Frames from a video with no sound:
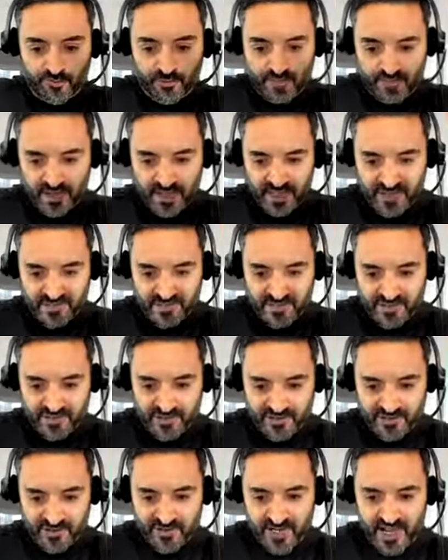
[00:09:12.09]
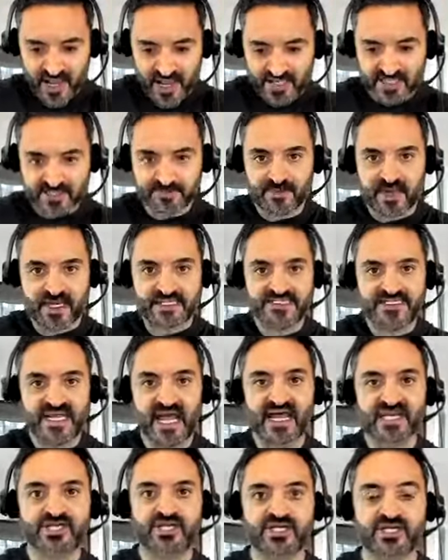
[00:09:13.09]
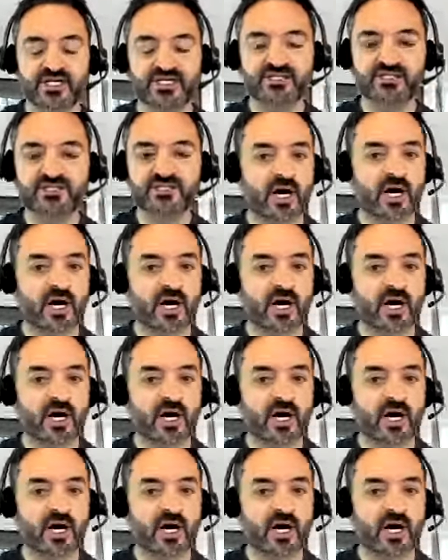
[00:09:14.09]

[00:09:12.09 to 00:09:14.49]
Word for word: place certain expectations